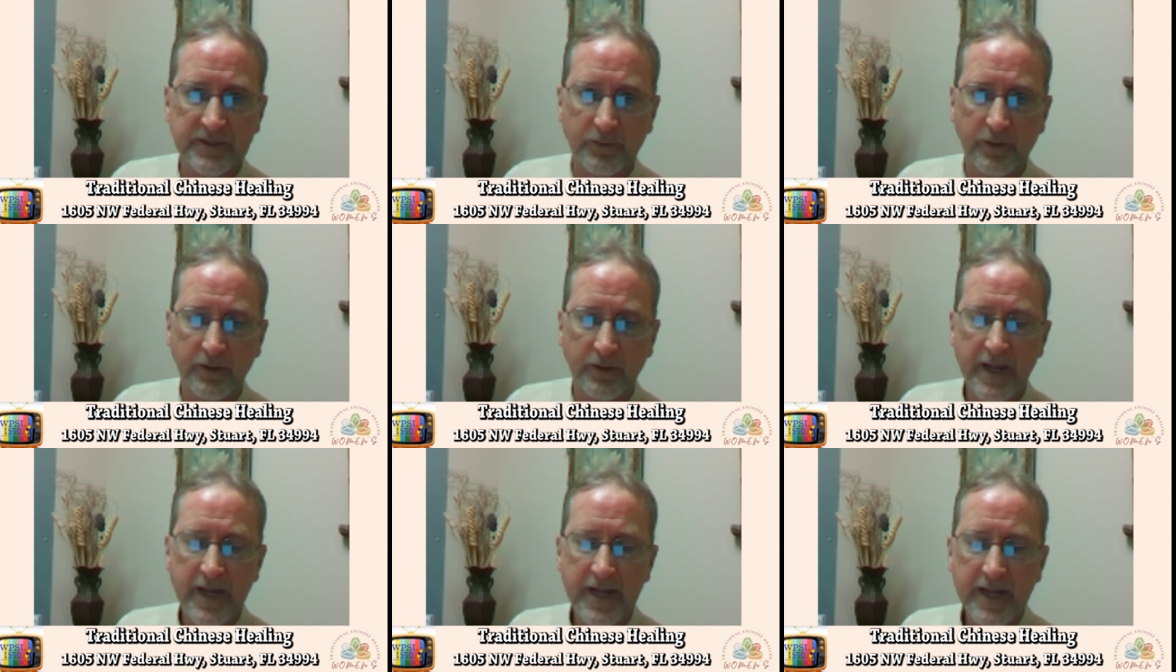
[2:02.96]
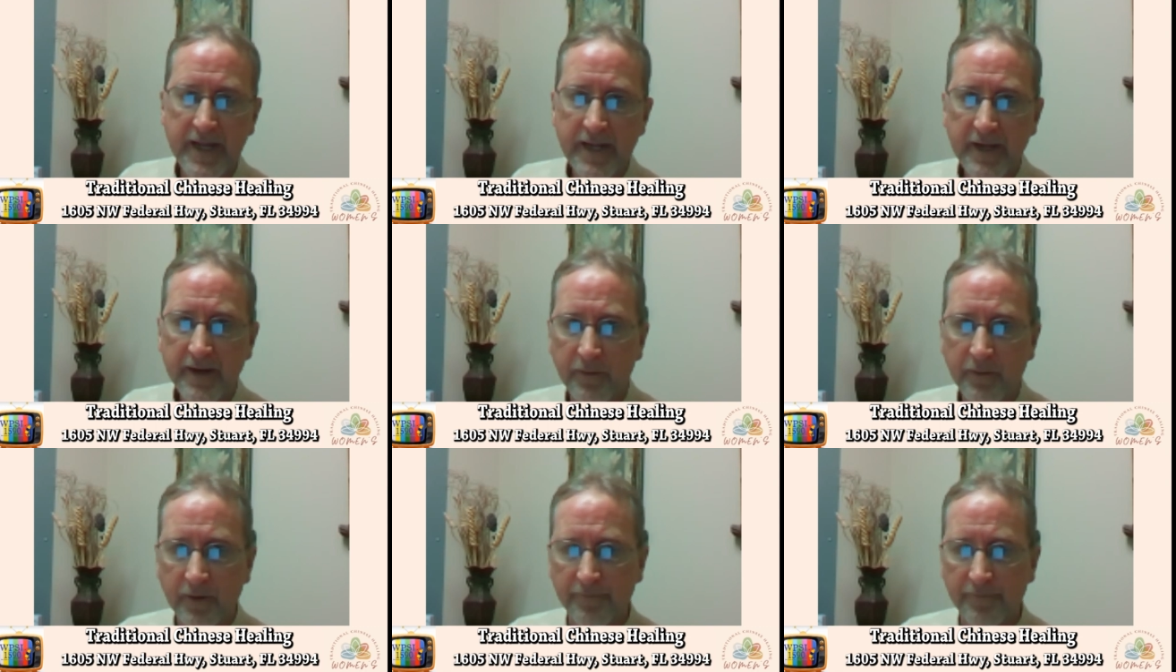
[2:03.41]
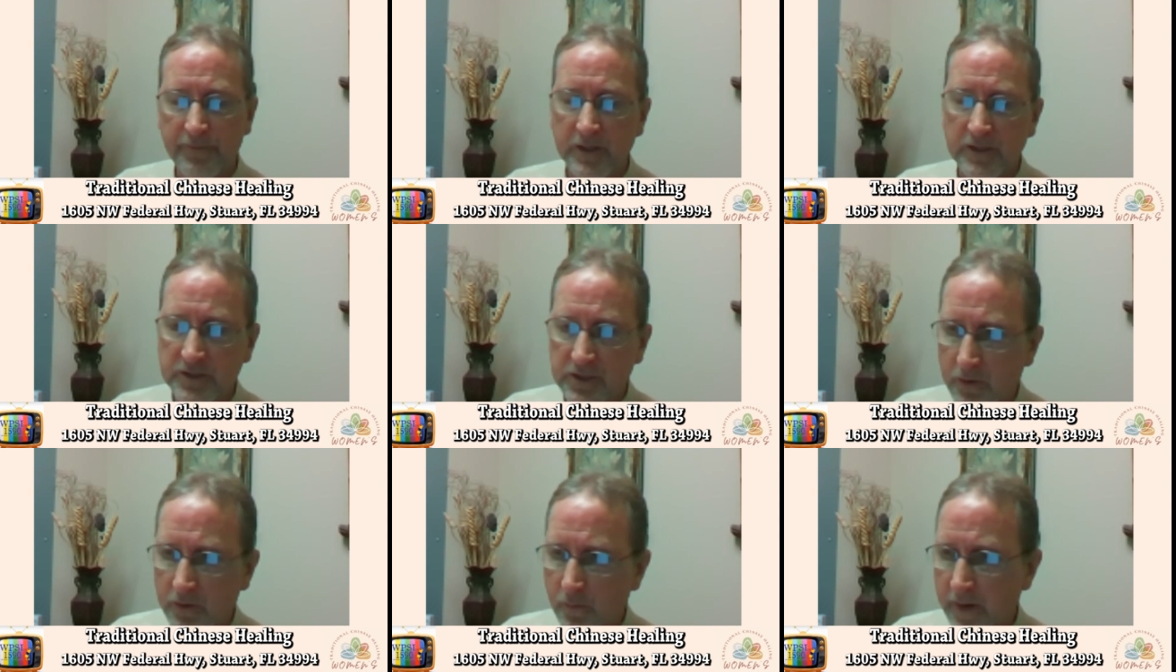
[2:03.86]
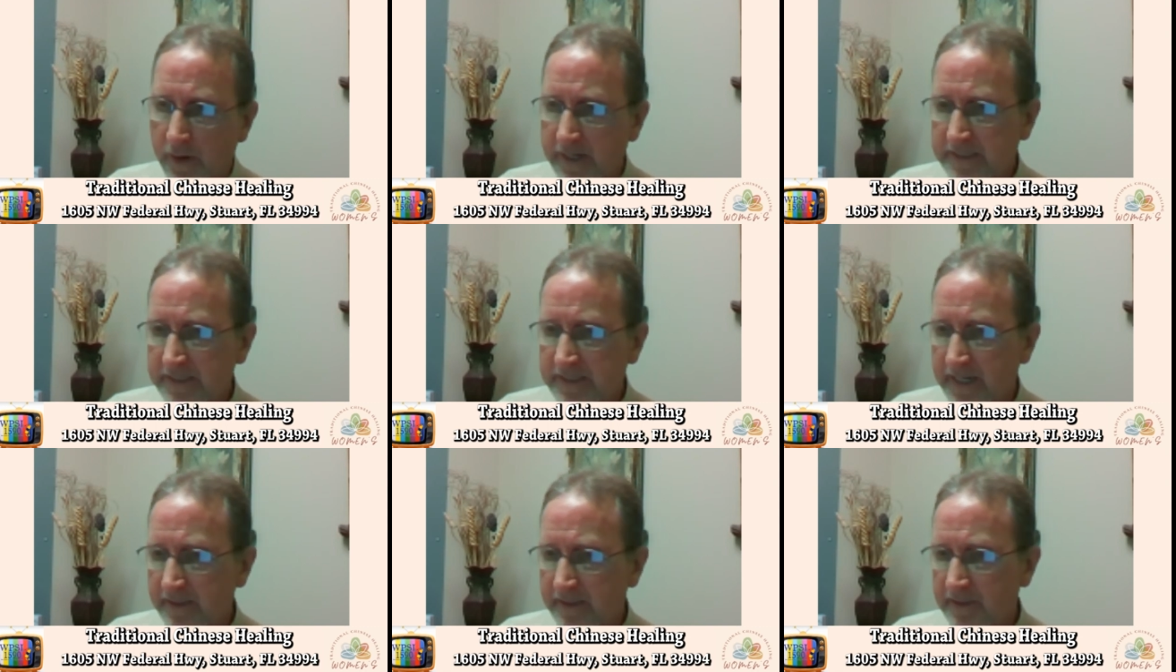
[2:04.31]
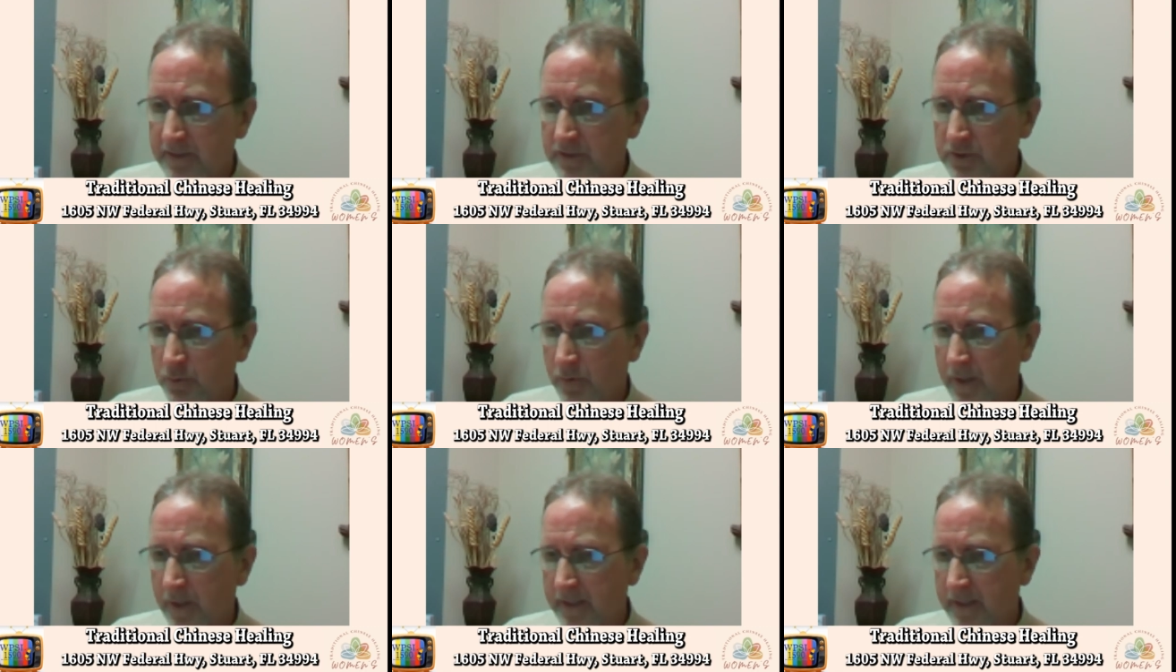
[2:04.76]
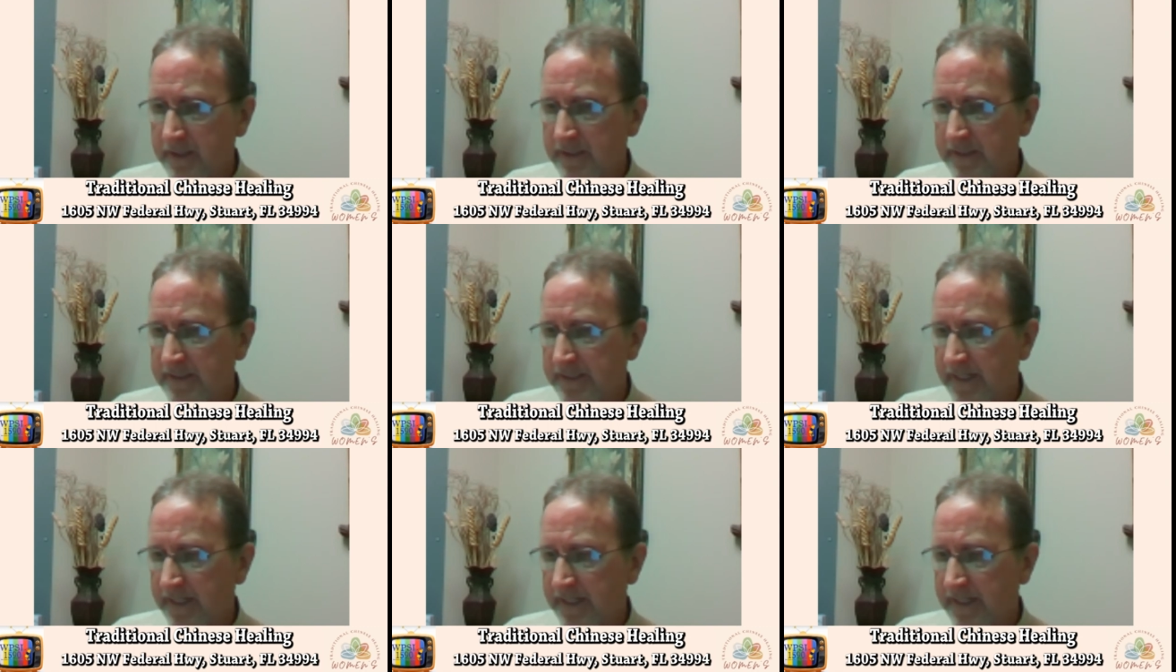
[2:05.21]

or or if you don't want to take the drugs,